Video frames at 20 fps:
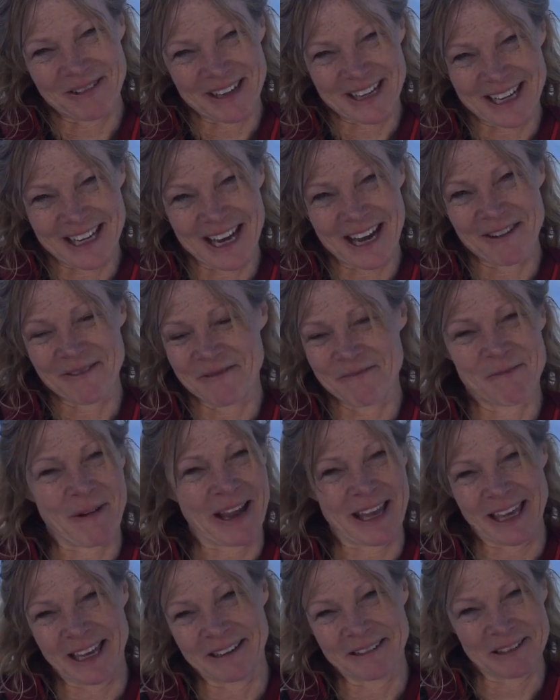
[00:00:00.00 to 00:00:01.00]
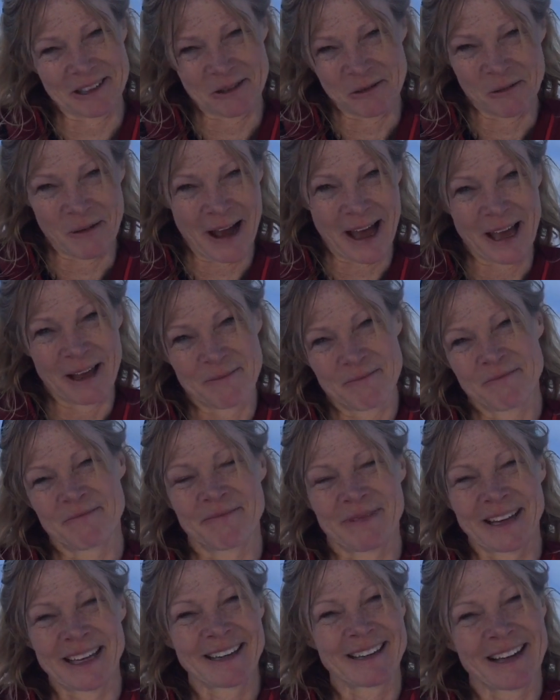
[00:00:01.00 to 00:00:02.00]
was I might get a little wet,
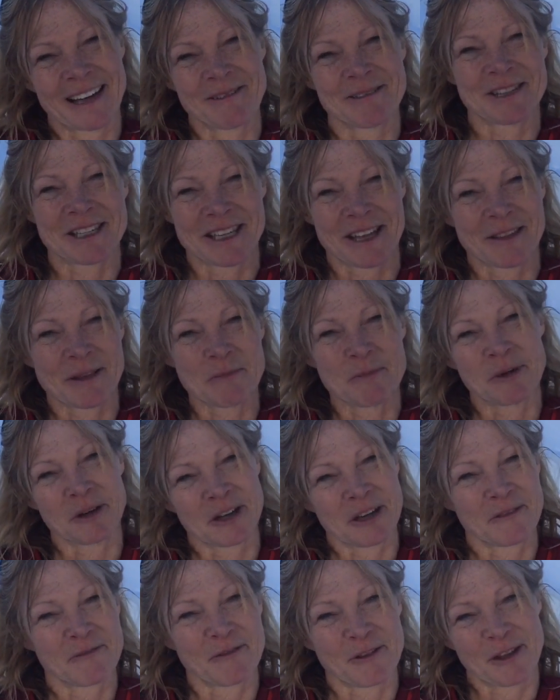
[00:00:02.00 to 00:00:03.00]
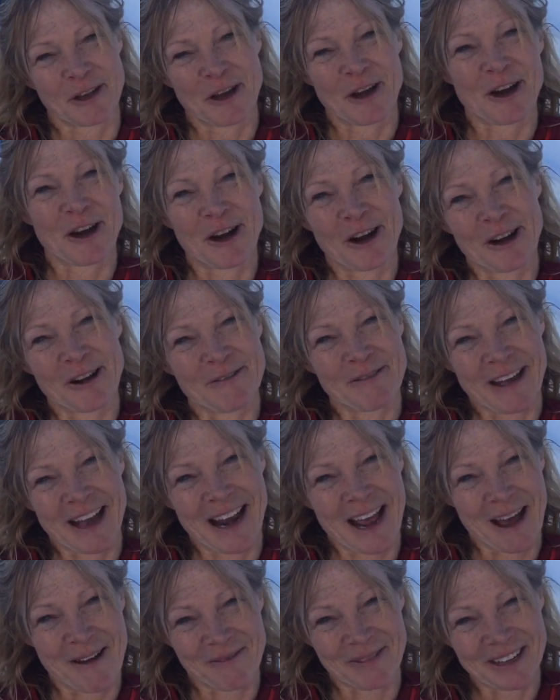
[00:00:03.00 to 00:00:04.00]
but I would just have to book it for the car if that
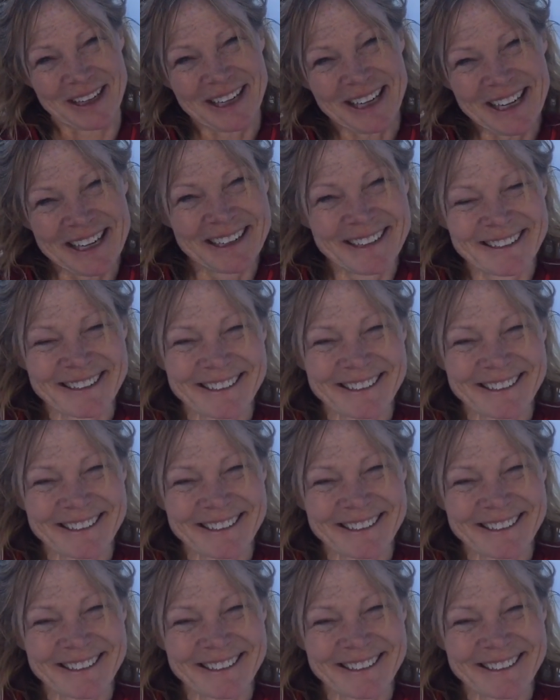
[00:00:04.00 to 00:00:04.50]
happened.